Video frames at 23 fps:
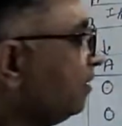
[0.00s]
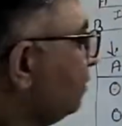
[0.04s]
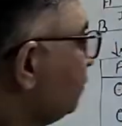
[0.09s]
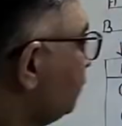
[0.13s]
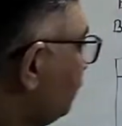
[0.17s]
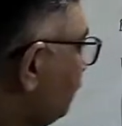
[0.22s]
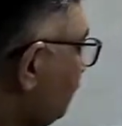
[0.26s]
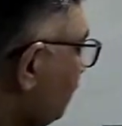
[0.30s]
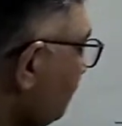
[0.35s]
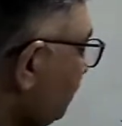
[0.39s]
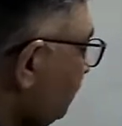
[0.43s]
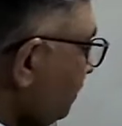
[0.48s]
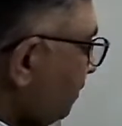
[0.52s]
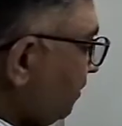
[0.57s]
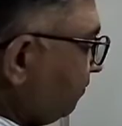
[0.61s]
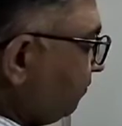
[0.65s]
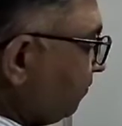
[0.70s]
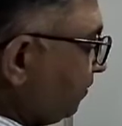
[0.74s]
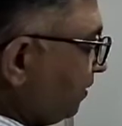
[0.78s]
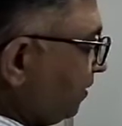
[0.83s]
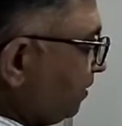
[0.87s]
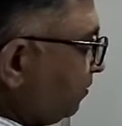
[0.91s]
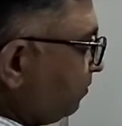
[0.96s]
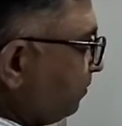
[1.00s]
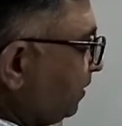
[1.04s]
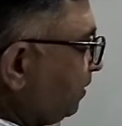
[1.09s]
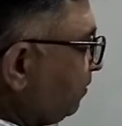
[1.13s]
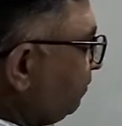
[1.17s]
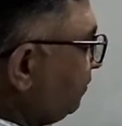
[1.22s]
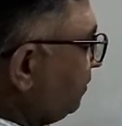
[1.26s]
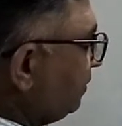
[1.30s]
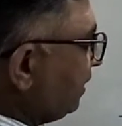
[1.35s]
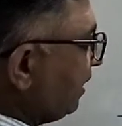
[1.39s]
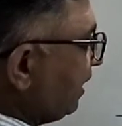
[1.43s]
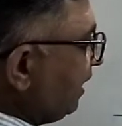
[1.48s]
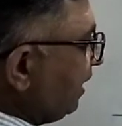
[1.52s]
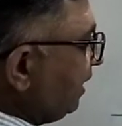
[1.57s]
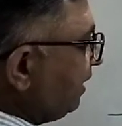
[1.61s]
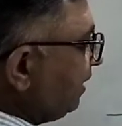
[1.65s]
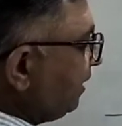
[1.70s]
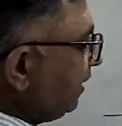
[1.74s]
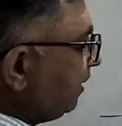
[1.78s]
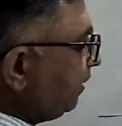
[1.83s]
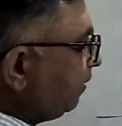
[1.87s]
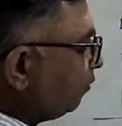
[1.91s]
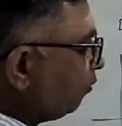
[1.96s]
See the difference between AND
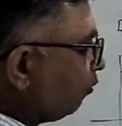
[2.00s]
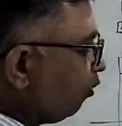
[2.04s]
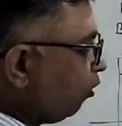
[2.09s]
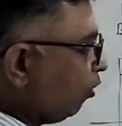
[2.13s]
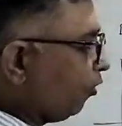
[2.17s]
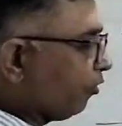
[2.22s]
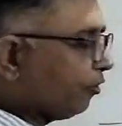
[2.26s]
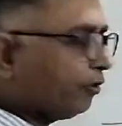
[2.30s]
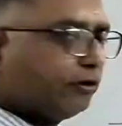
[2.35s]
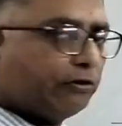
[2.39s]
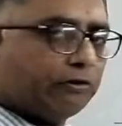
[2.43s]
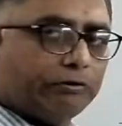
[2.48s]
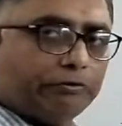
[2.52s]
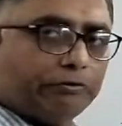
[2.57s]
and OR.